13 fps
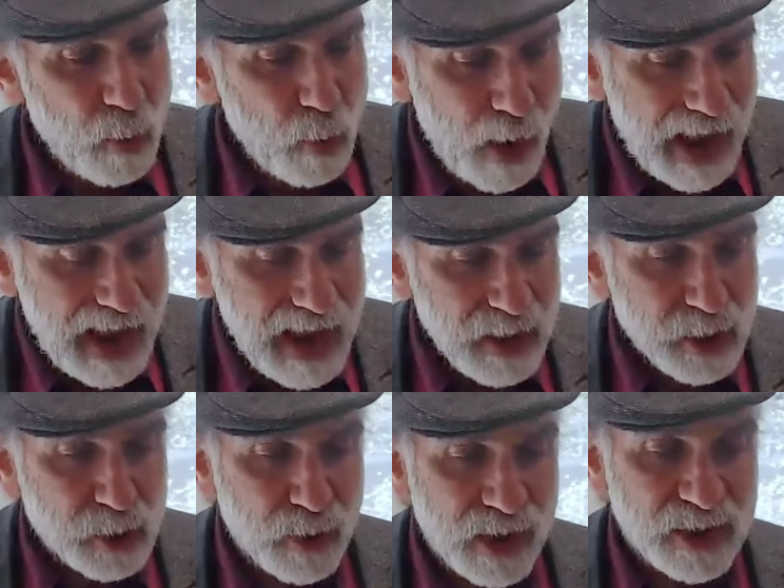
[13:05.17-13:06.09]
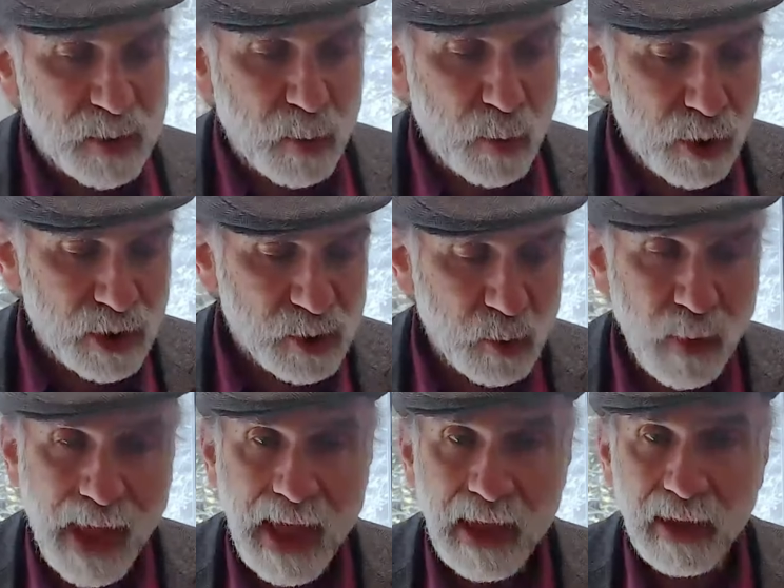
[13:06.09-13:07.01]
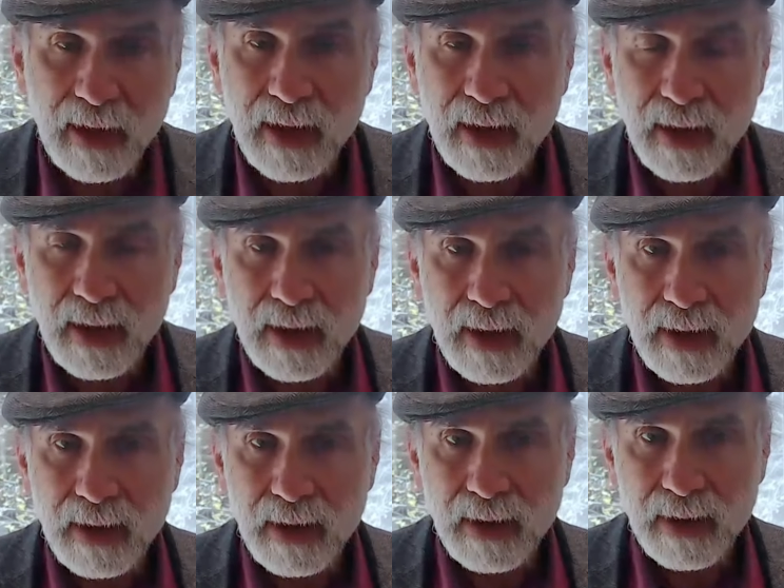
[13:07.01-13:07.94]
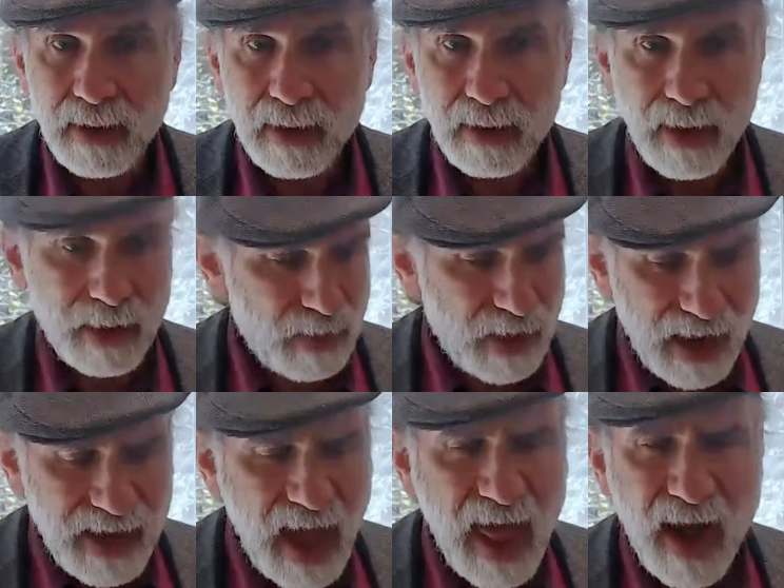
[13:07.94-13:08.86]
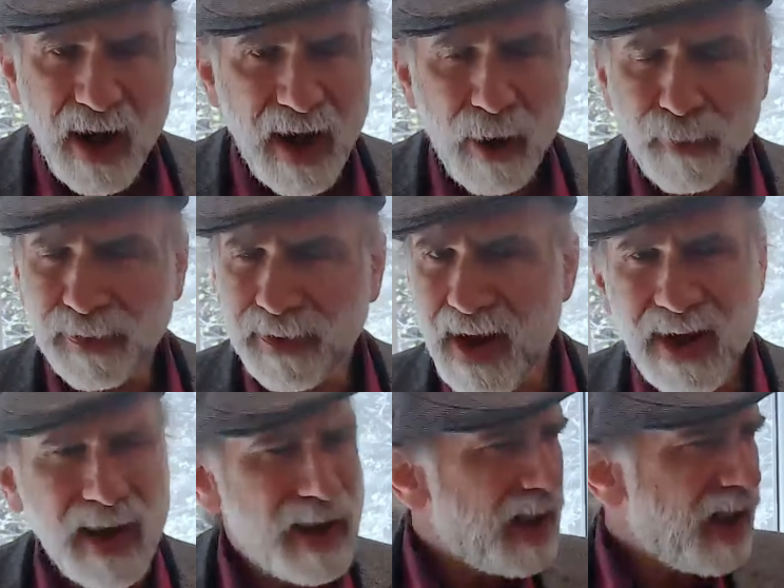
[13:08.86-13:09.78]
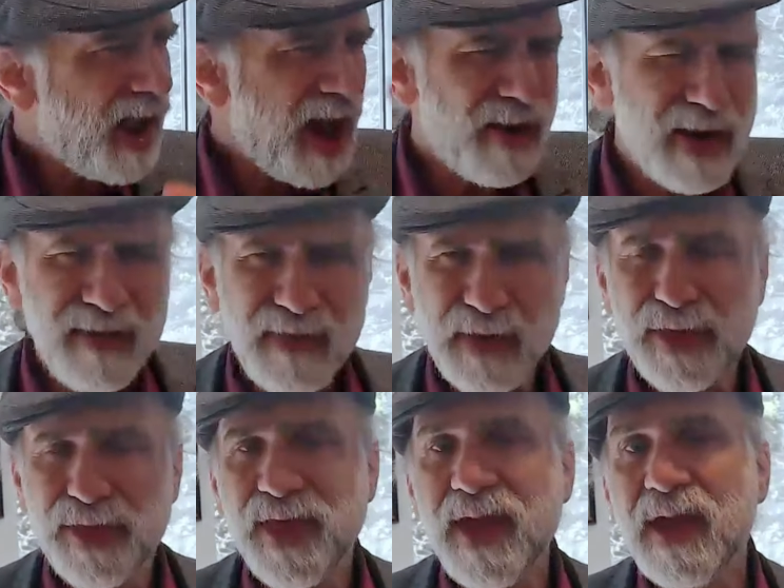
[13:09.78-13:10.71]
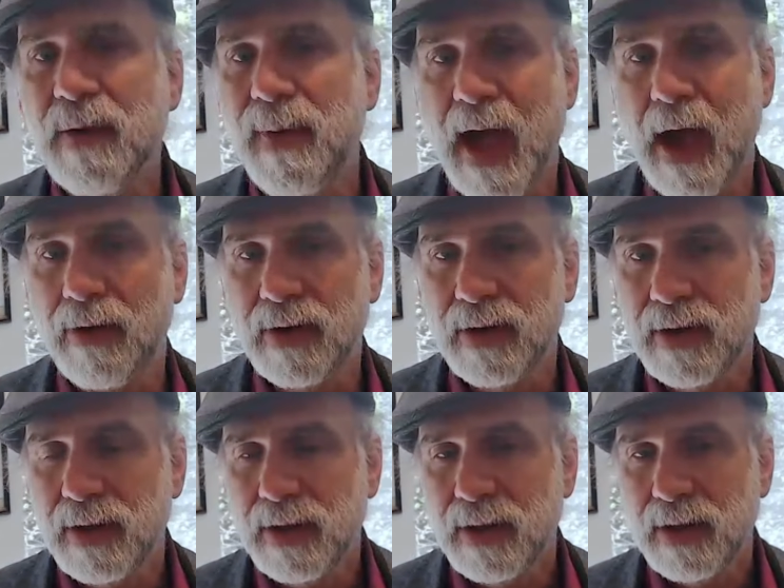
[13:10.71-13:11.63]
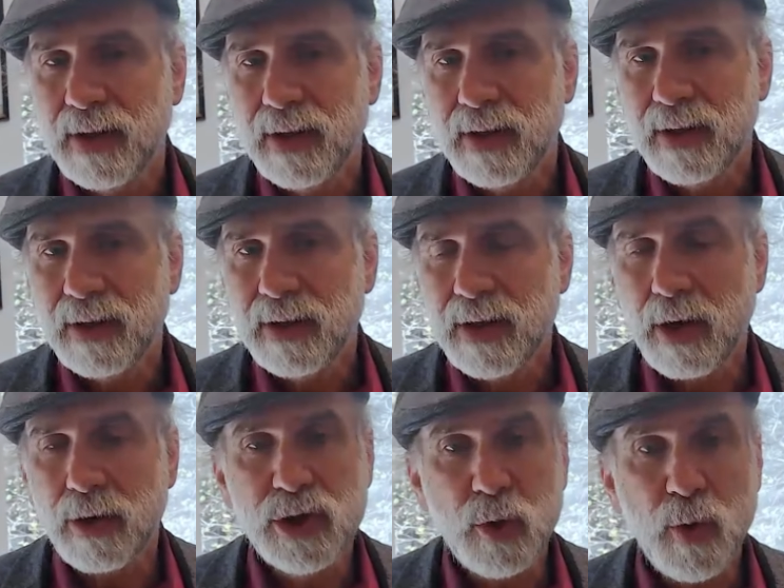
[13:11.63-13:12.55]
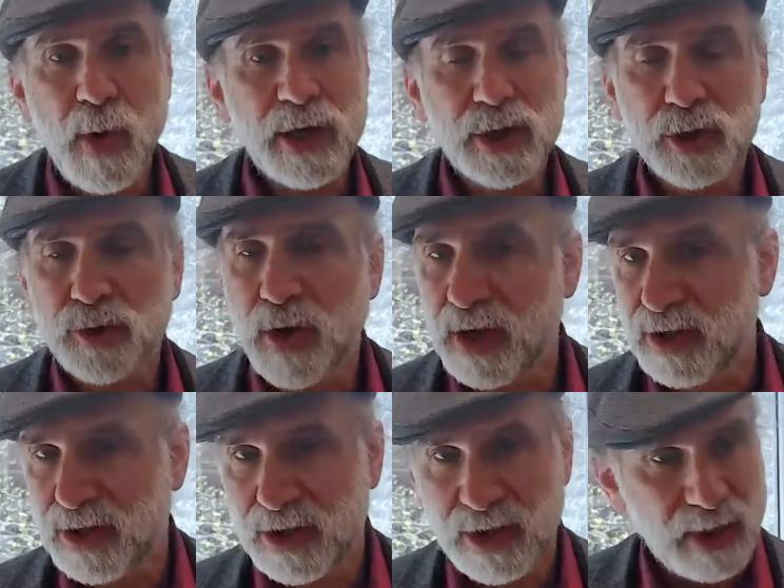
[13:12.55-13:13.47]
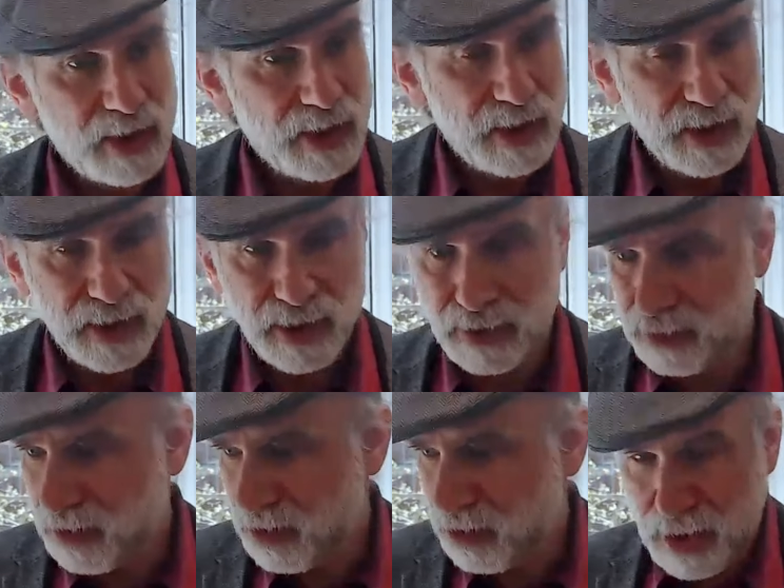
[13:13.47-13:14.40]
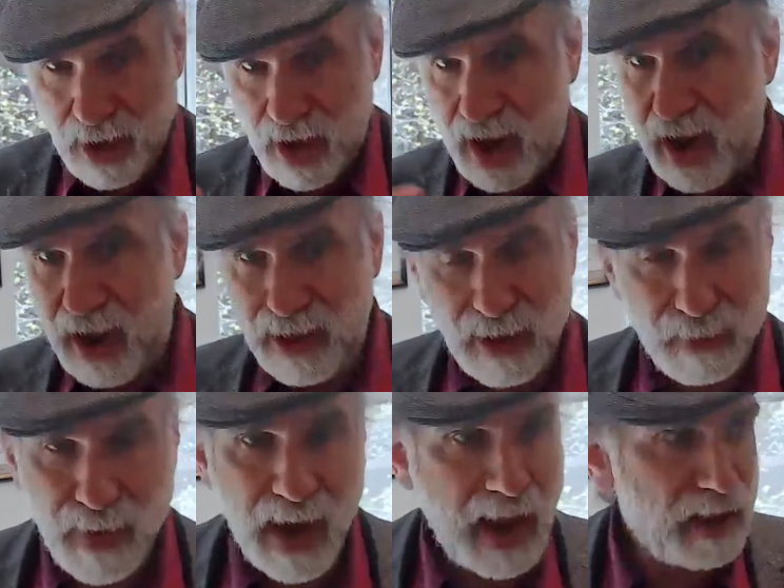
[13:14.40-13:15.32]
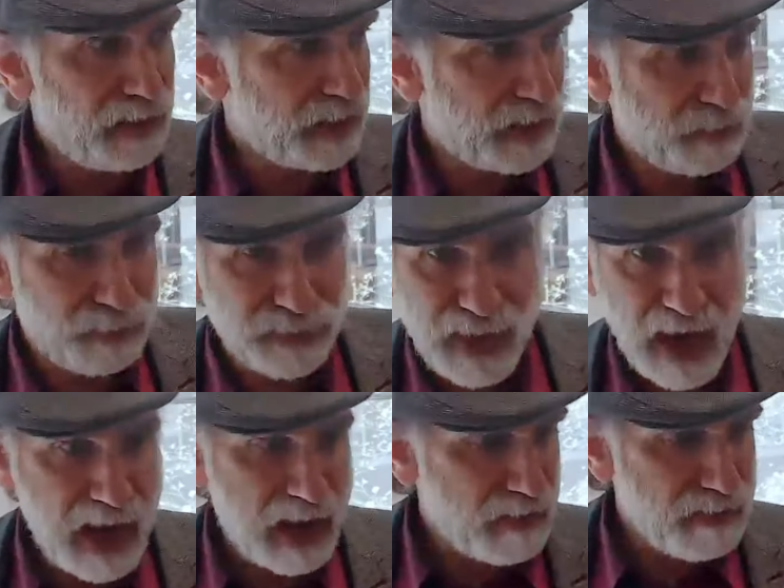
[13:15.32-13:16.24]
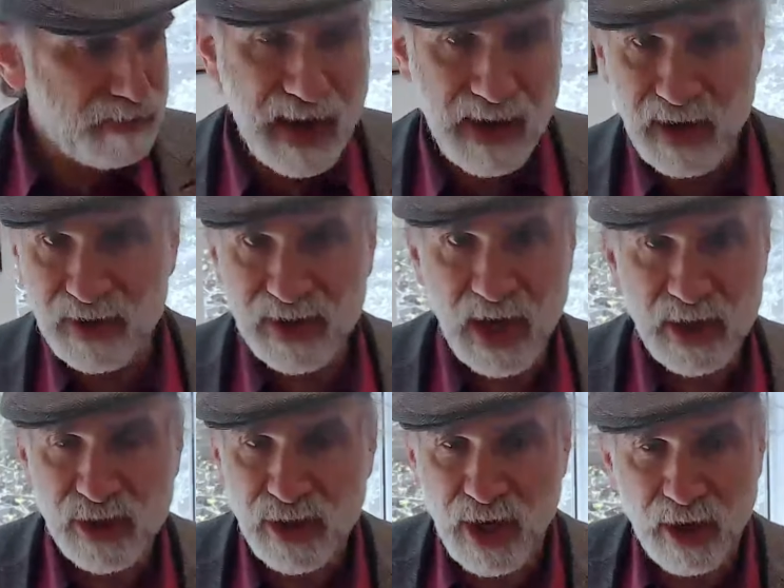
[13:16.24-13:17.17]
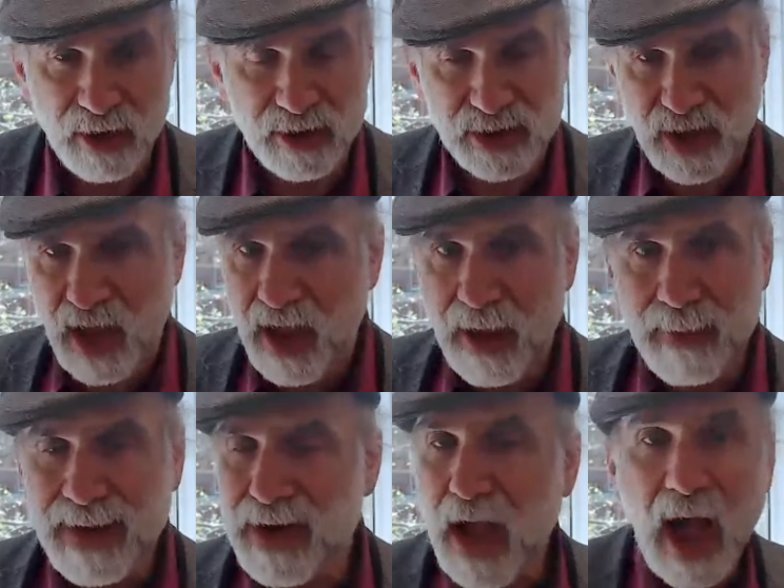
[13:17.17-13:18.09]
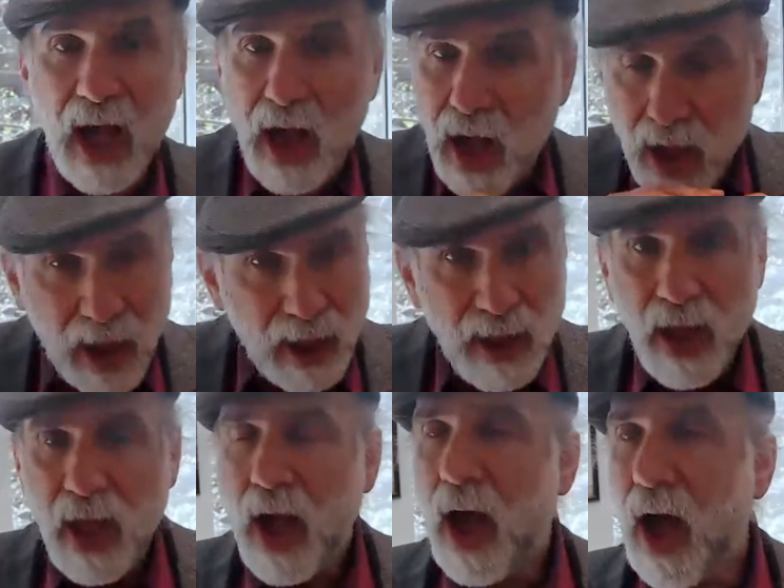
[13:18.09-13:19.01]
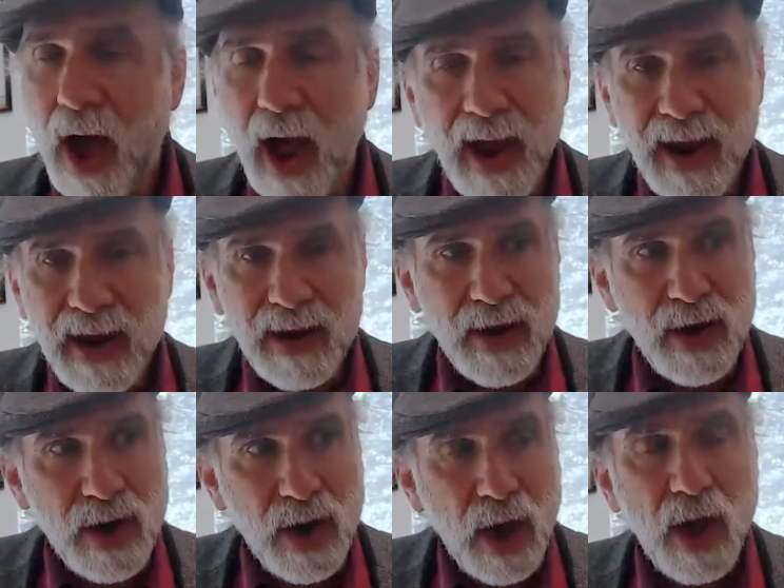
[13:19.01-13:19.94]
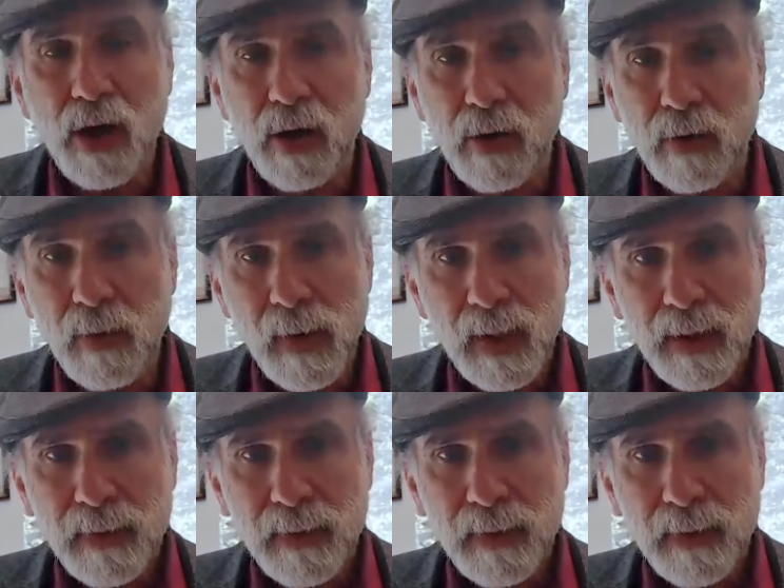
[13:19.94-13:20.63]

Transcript: of the way trust works well like when I get in an airplane, I don't even think about, you know, do I trust the, the pilot, the plane, the maintenance engineers? The, I mean, I know